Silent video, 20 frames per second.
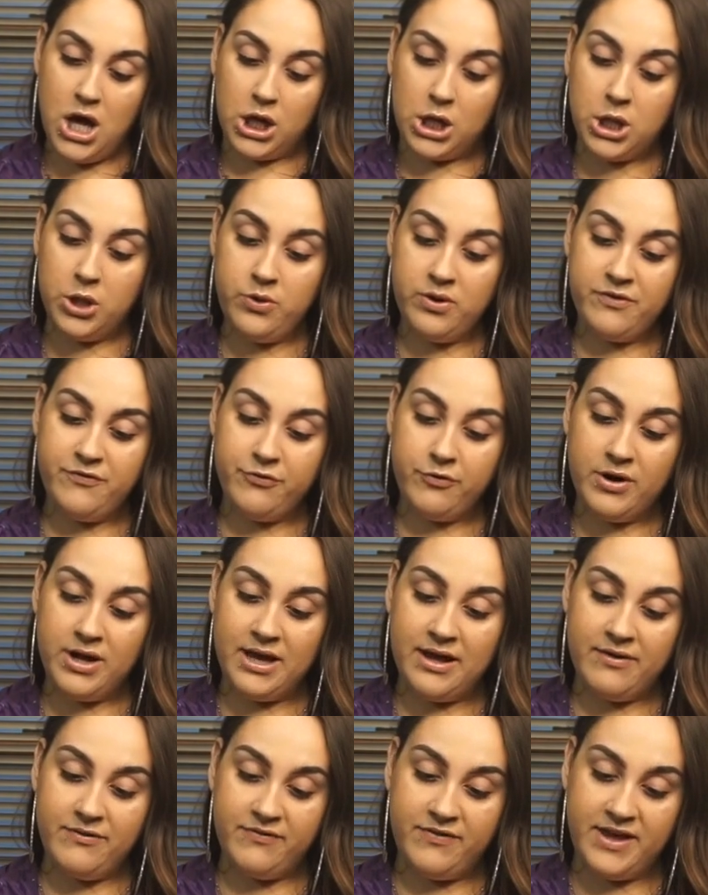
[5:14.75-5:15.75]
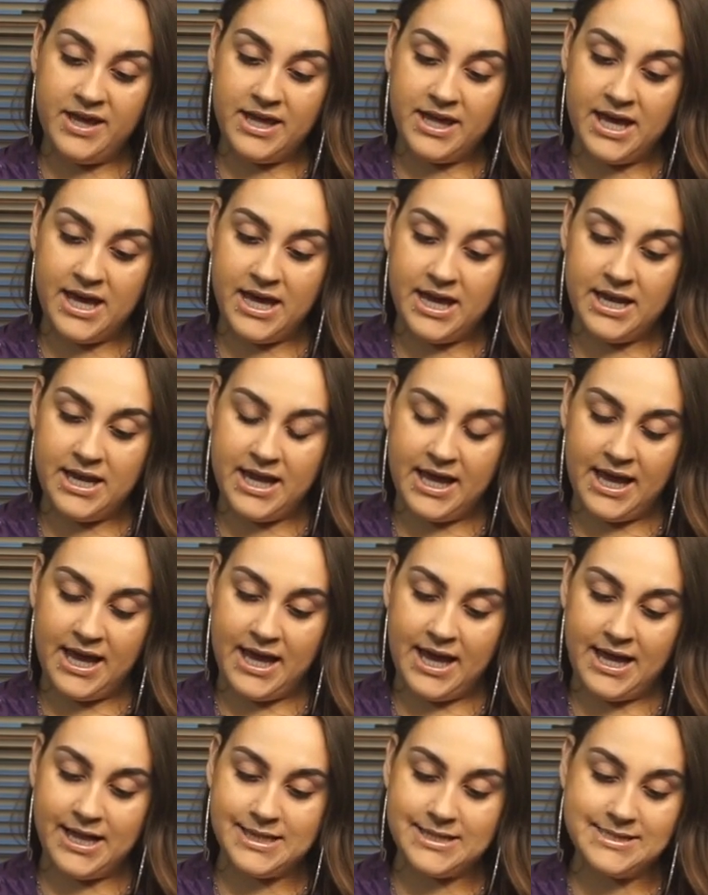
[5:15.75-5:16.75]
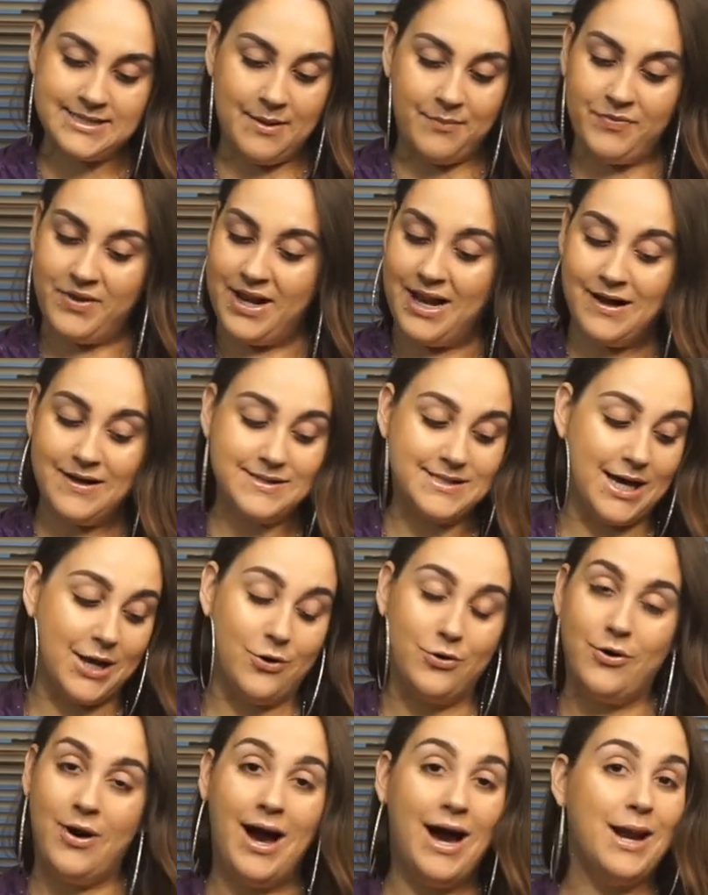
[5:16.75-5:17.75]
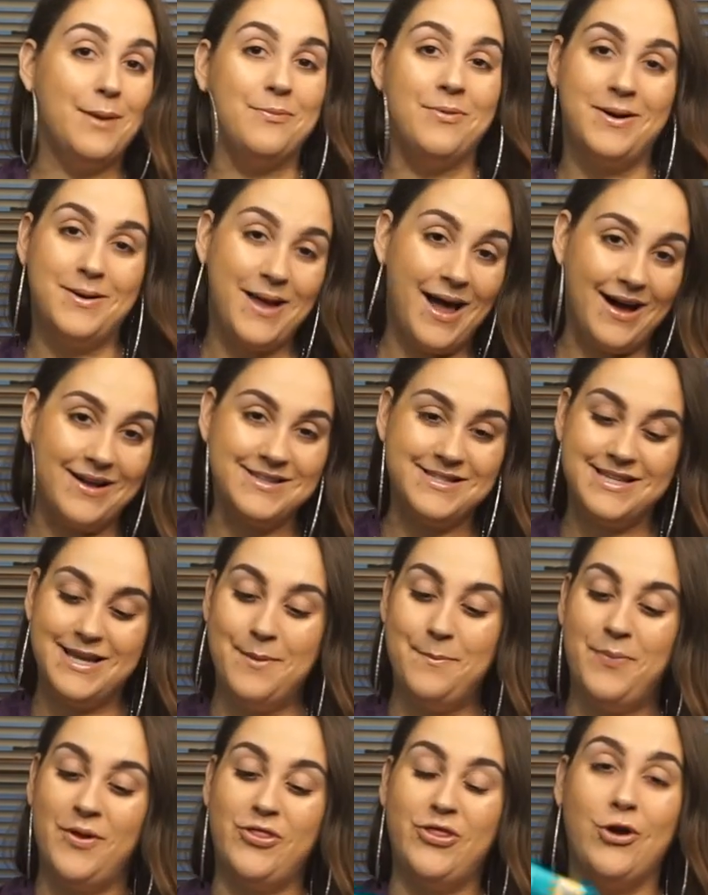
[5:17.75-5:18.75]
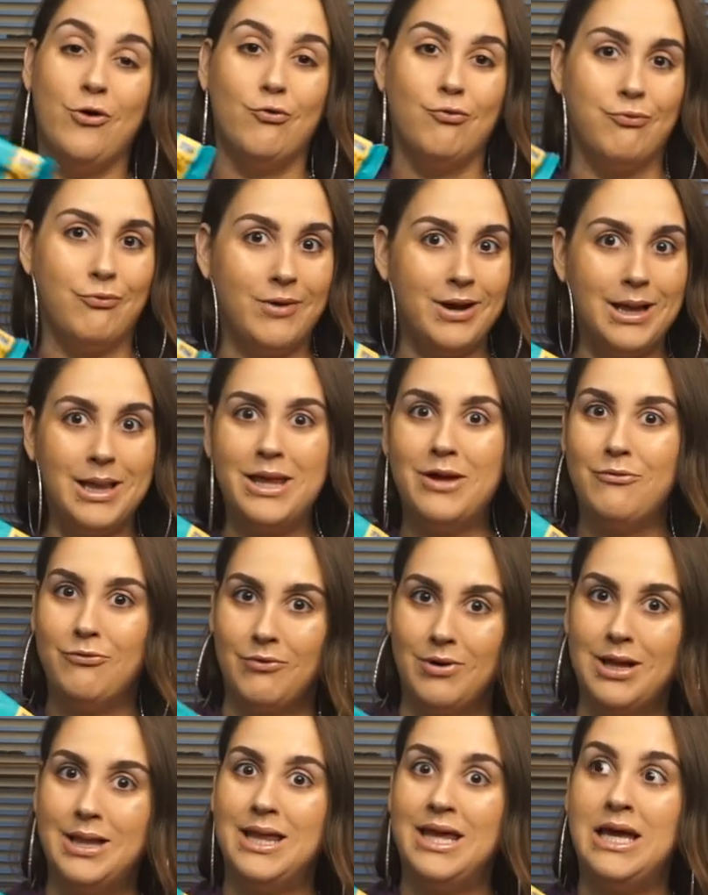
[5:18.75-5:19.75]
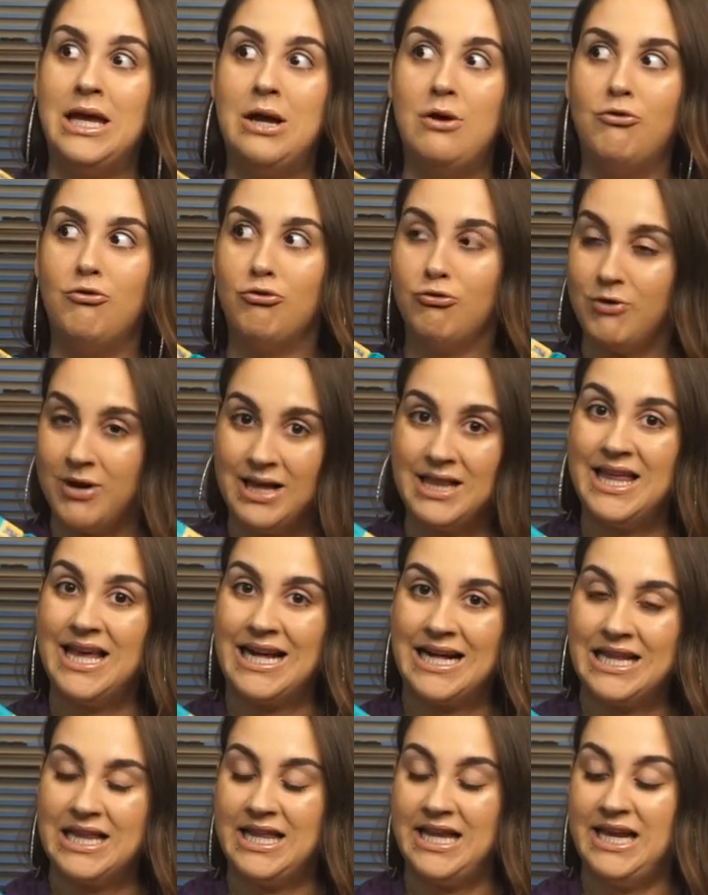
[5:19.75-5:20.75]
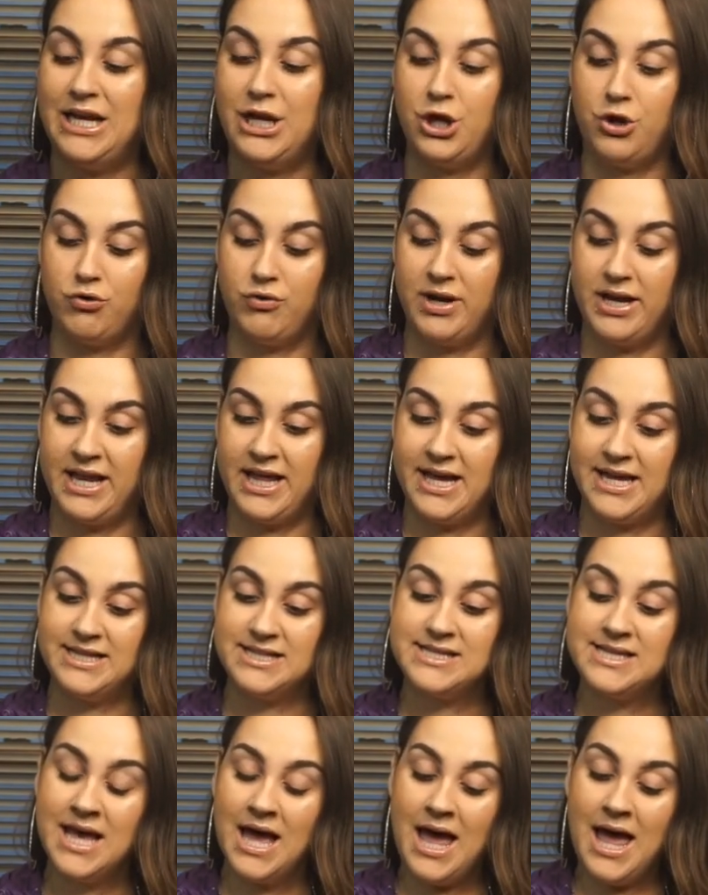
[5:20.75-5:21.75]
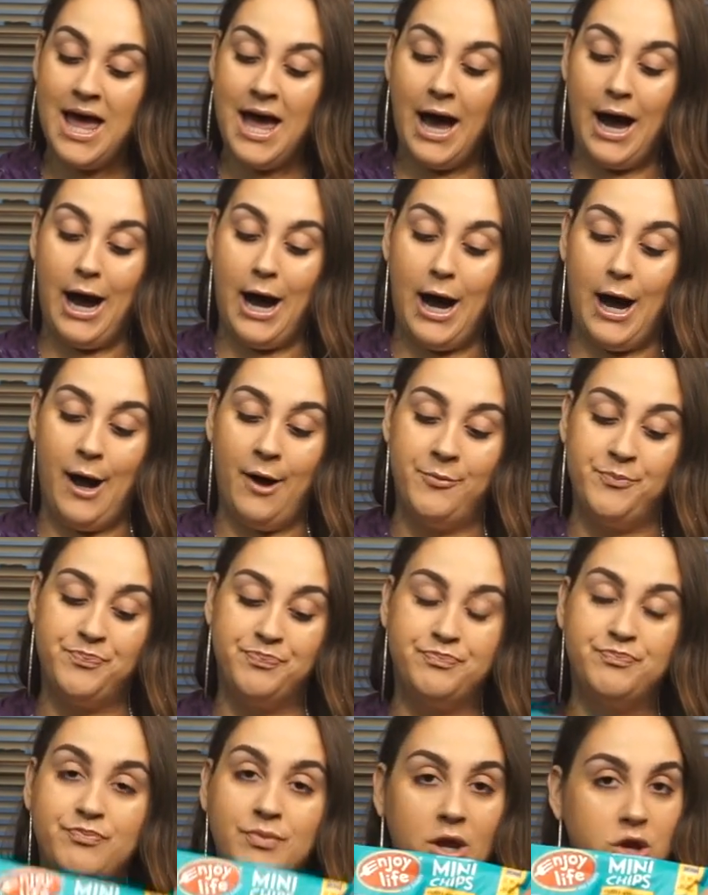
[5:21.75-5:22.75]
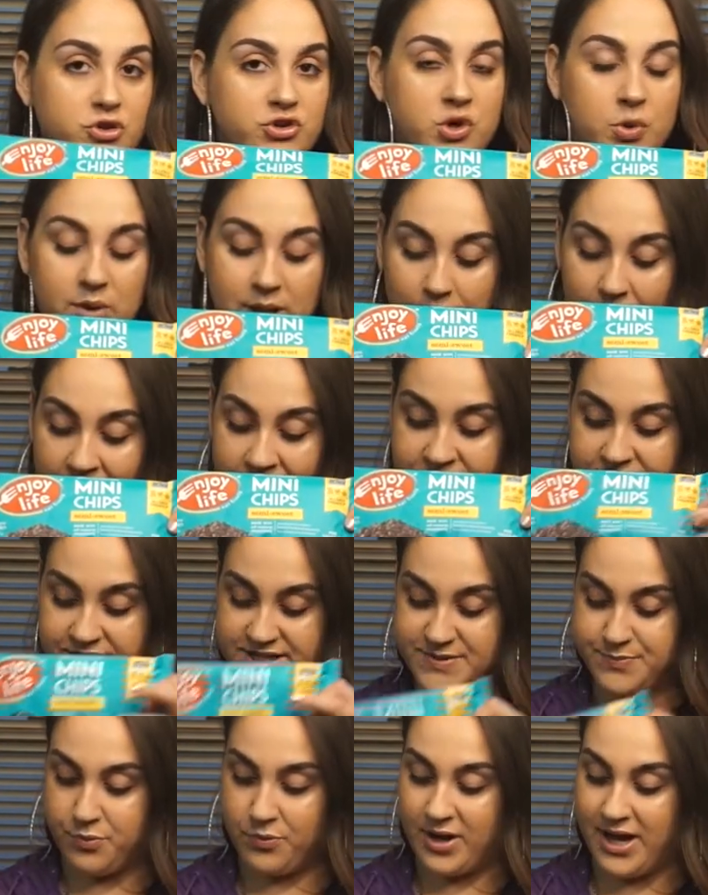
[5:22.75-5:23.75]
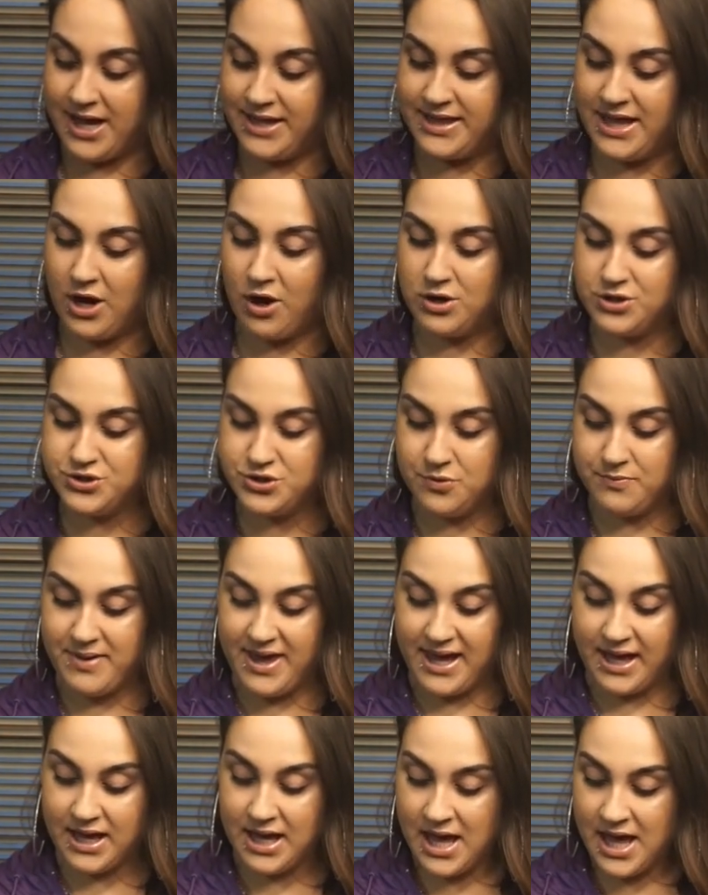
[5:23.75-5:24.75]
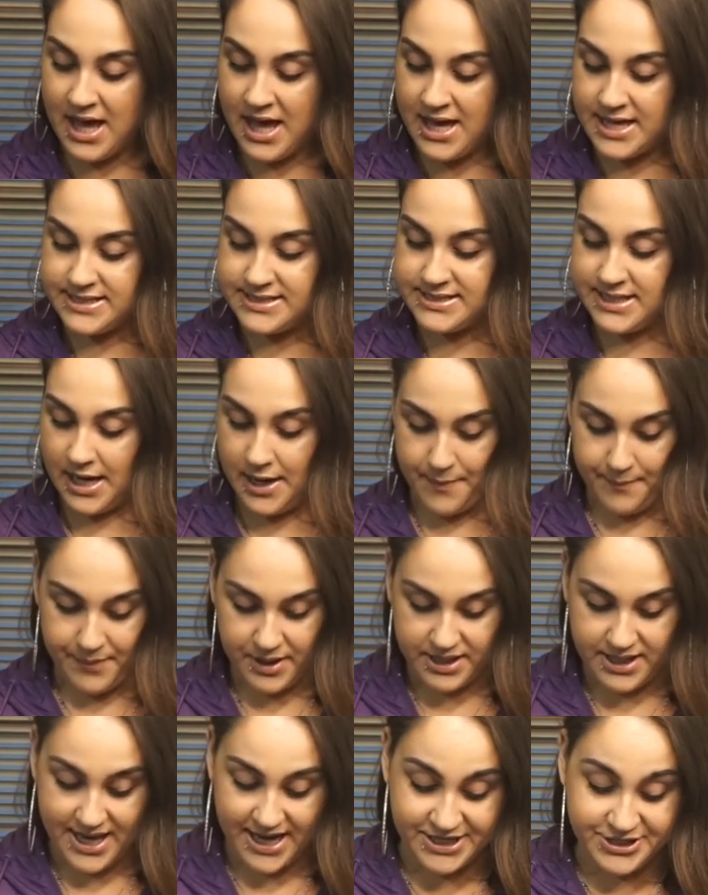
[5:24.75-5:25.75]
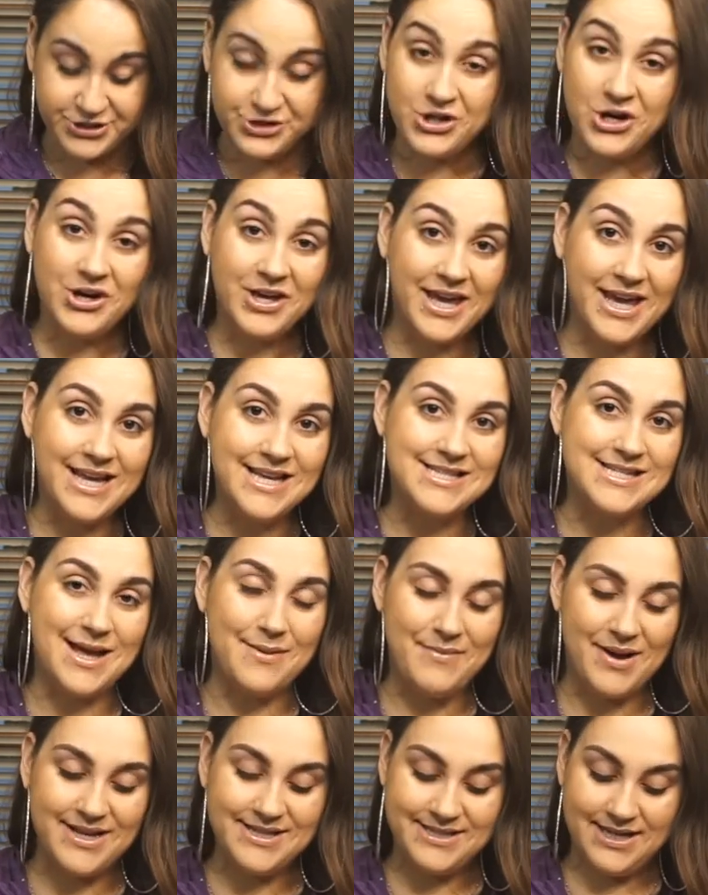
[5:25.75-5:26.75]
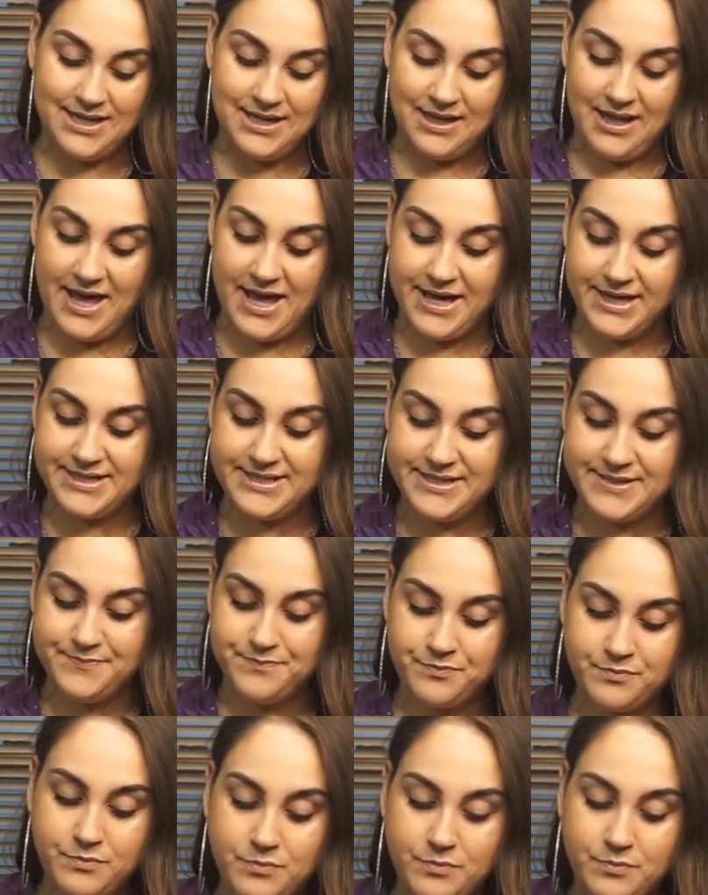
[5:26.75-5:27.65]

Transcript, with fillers: gluten-free, vegan, and something else. I don't know how to pronounce it, but they're really, really, really clean ingredients. Um, so we love this brand. They also make some nice cookies that my son likes.